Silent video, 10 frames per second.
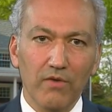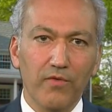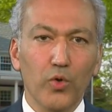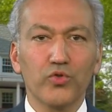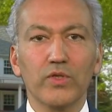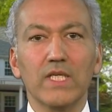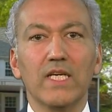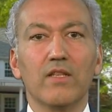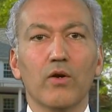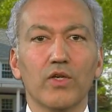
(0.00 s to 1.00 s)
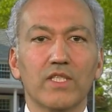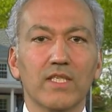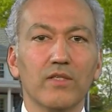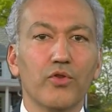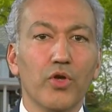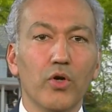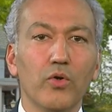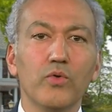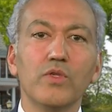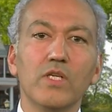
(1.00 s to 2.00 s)
Unfortunately, there are still
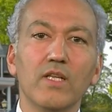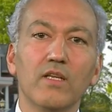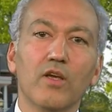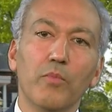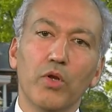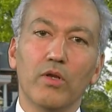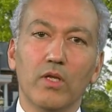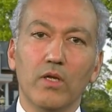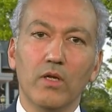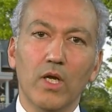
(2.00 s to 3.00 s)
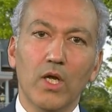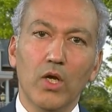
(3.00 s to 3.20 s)
those in the community